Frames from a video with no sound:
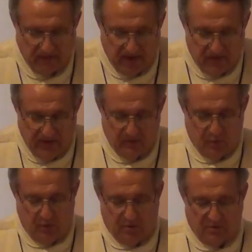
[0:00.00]
father had
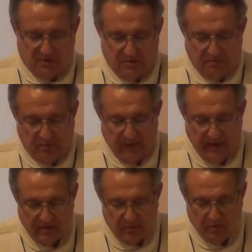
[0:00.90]
rules.
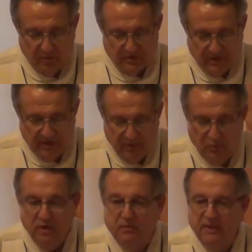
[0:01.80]
Break the rules and you
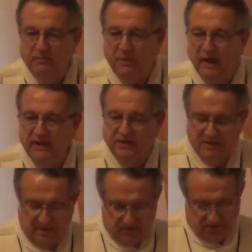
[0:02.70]
will be
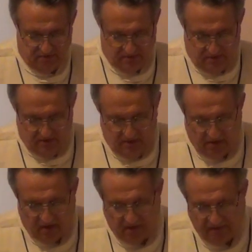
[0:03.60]
punished.
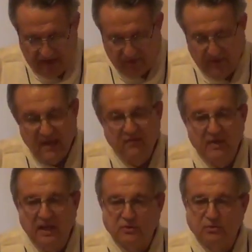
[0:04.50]
Our Father in heaven
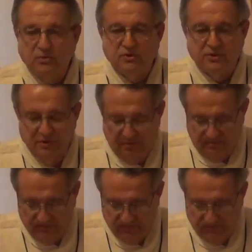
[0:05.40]
has rules too.
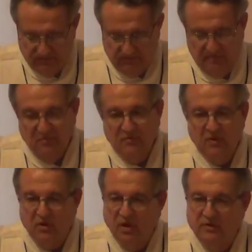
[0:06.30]

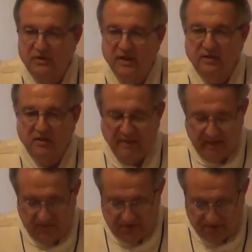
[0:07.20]
They're called the Ten
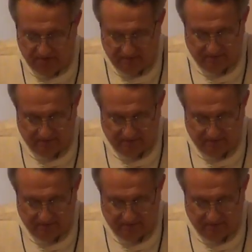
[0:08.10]
Commandments.